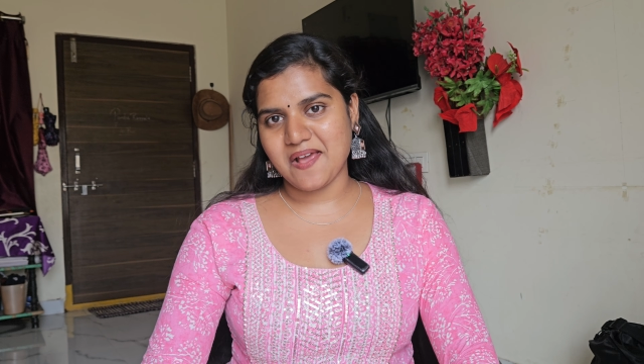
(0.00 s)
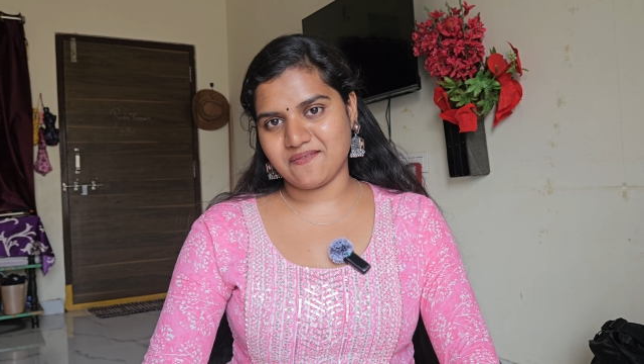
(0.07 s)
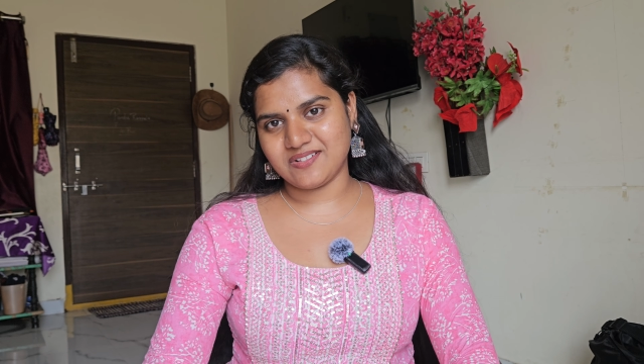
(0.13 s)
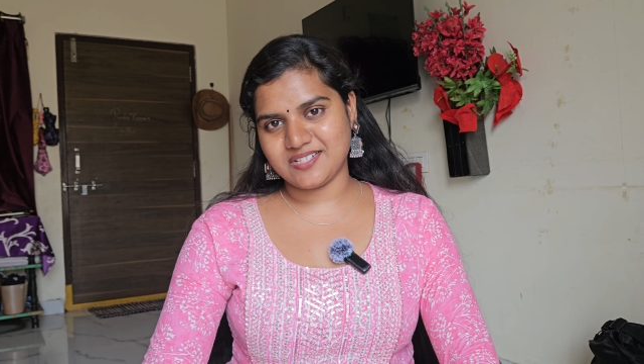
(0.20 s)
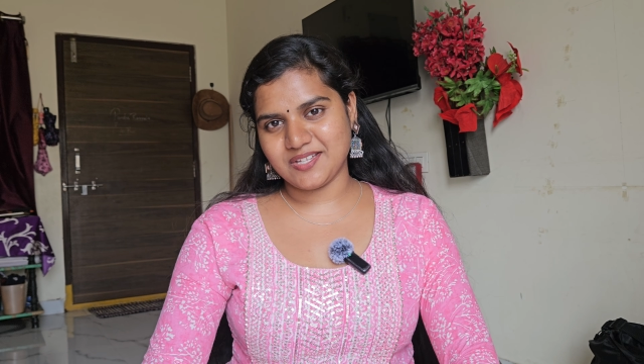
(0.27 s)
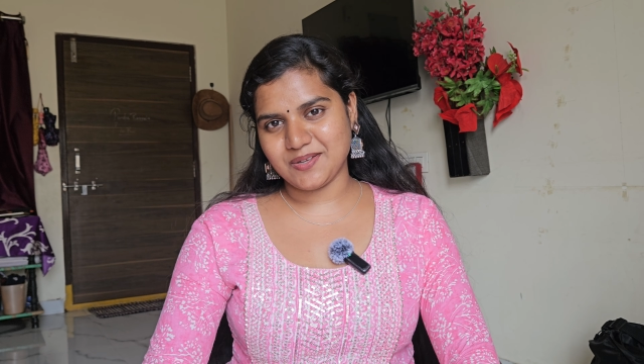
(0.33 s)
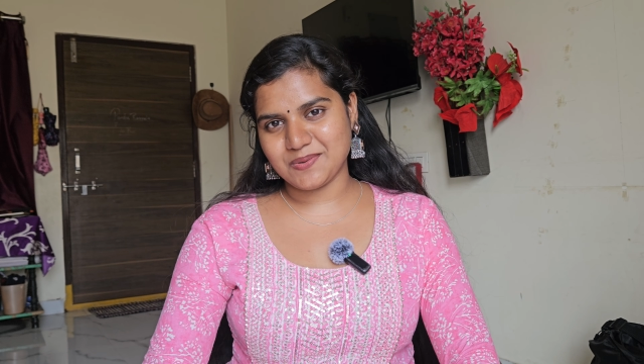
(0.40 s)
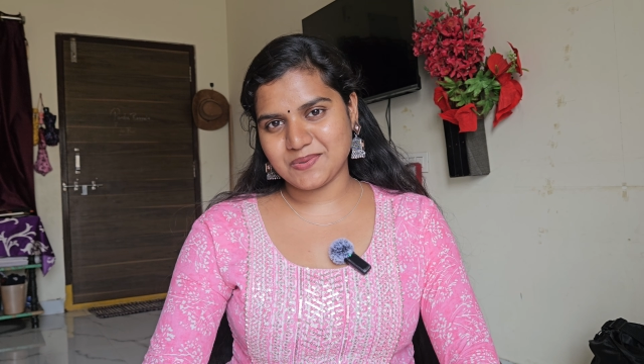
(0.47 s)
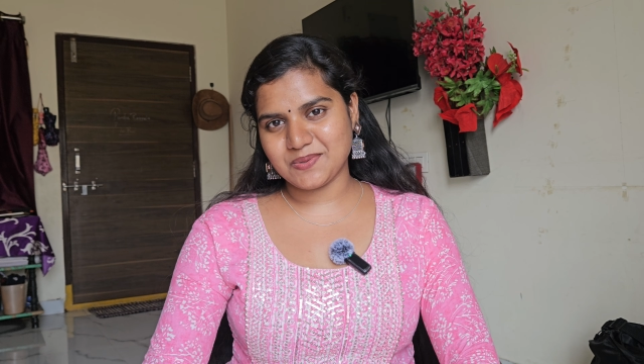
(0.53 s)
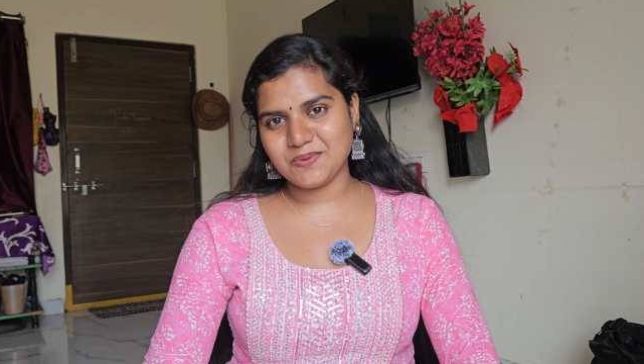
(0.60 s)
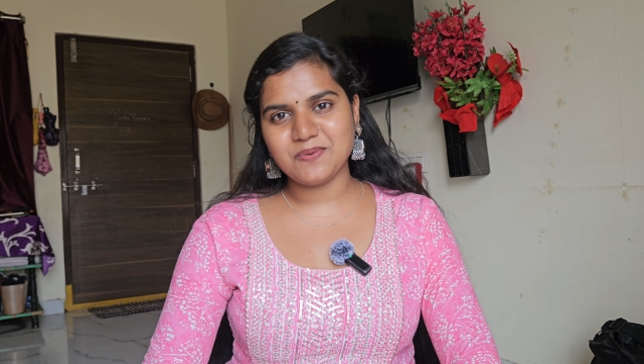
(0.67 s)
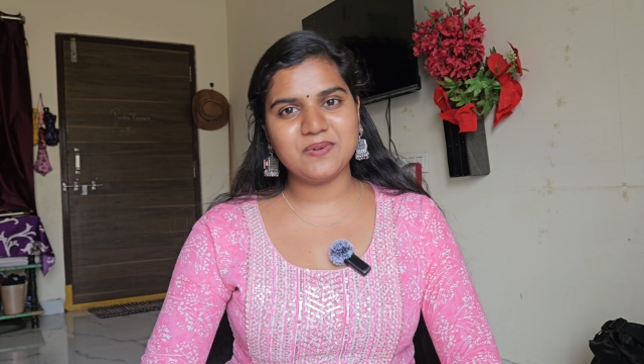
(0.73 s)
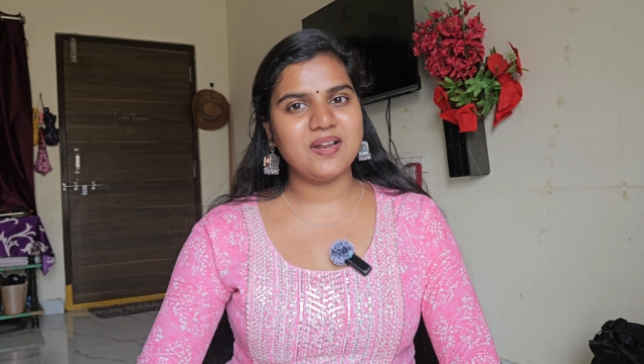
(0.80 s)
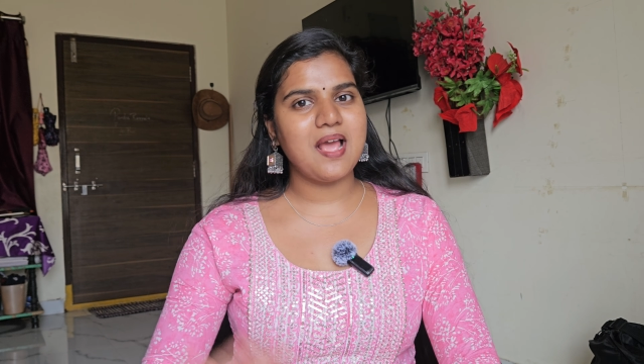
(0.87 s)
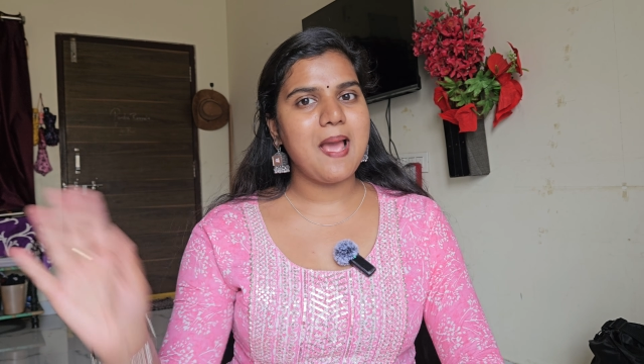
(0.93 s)
I will see you
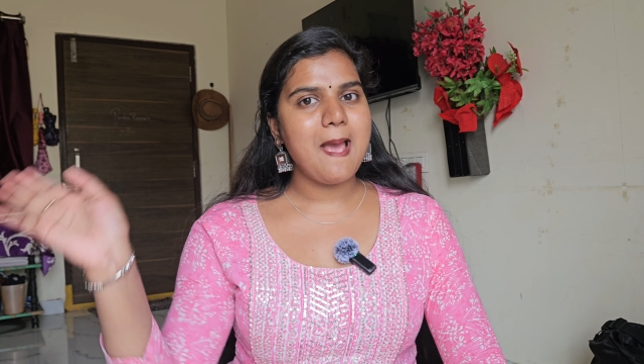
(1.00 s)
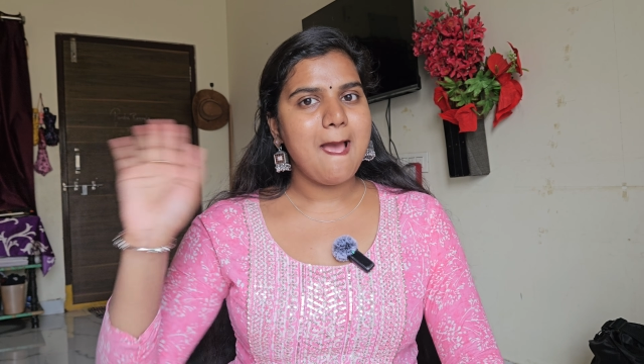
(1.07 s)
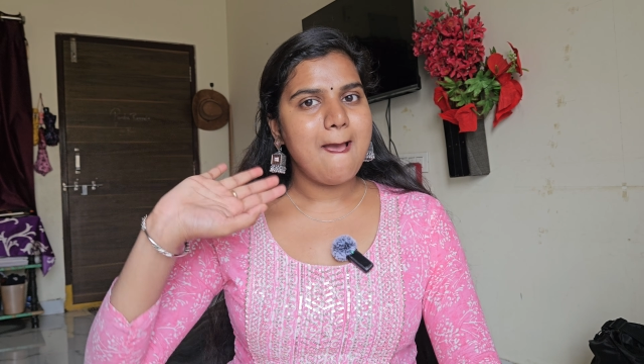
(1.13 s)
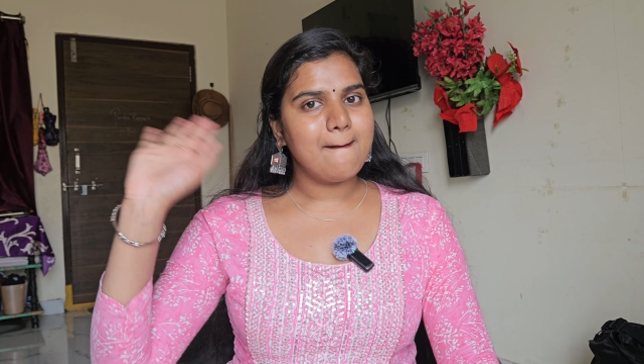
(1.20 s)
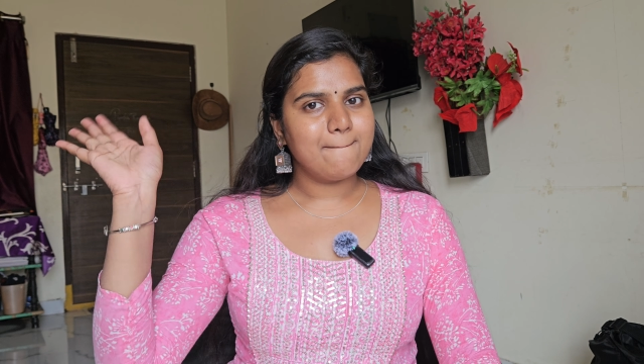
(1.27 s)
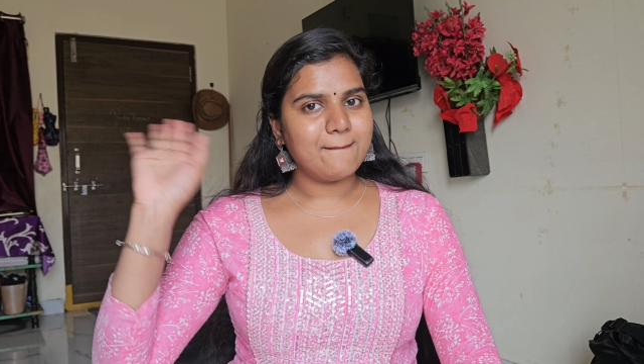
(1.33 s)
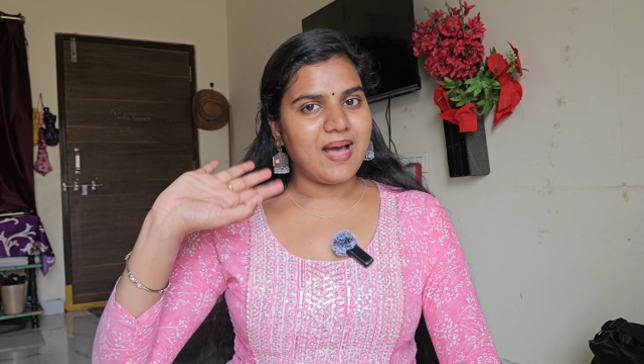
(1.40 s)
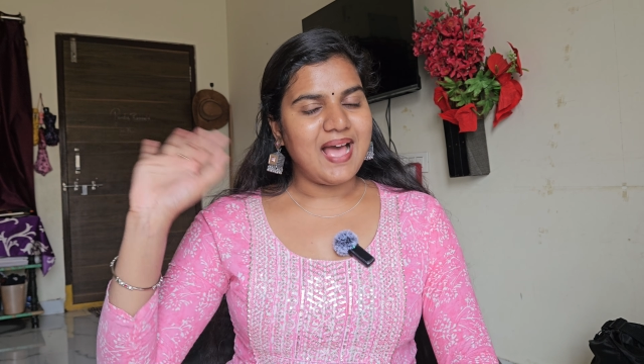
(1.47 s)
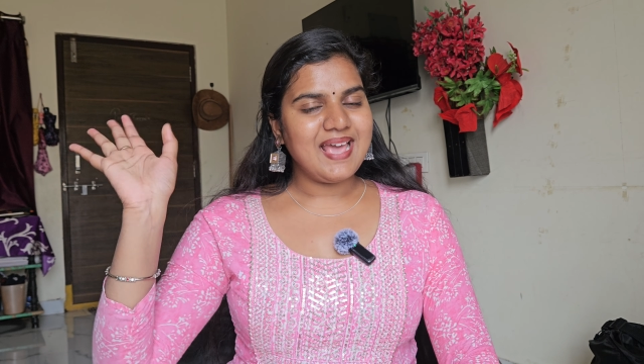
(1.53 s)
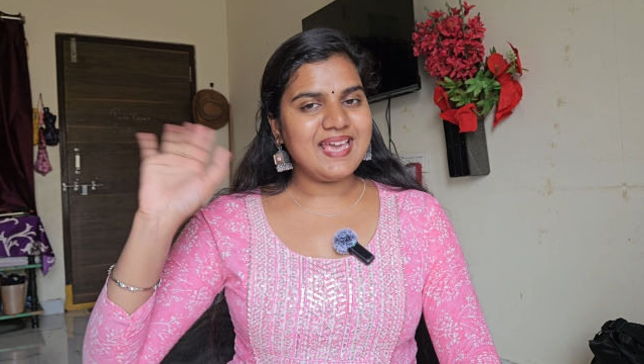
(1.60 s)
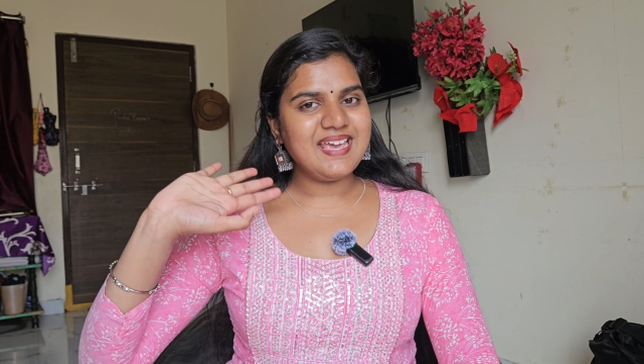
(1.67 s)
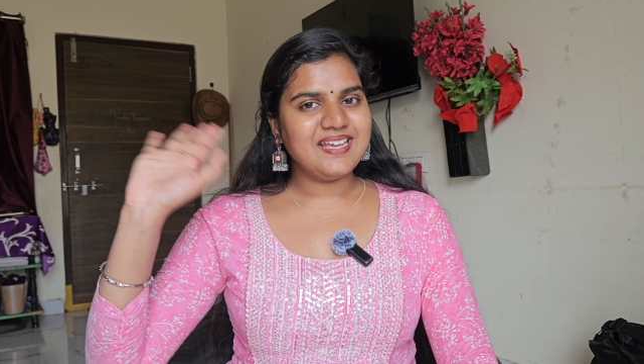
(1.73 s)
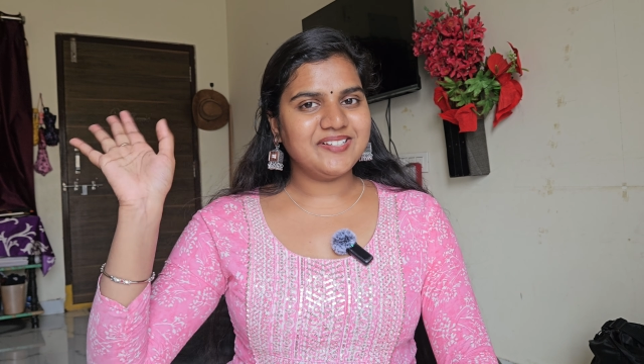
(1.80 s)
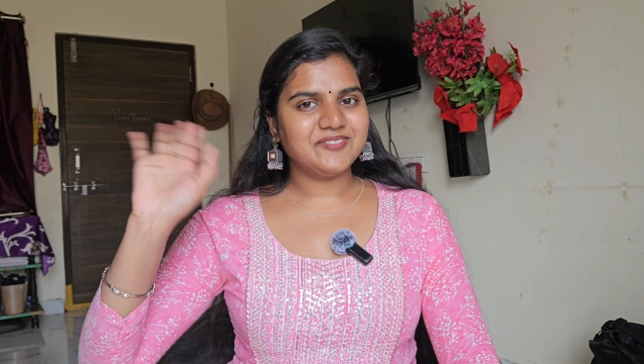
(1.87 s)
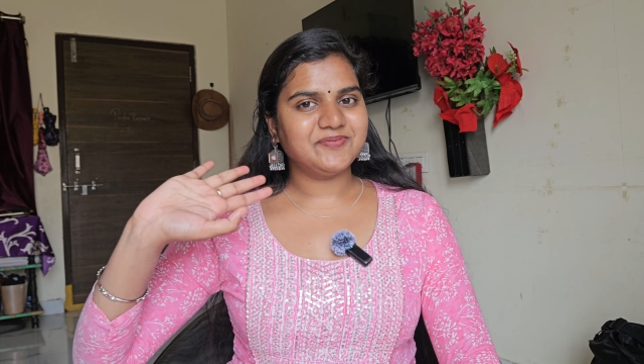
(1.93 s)
soon.
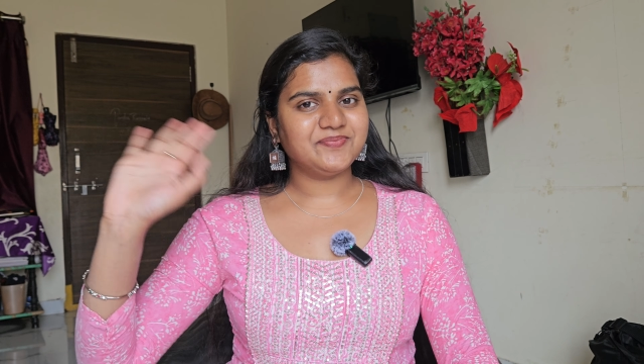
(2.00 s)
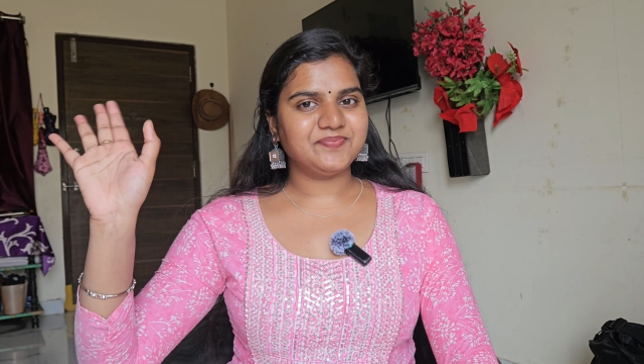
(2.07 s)
Bye.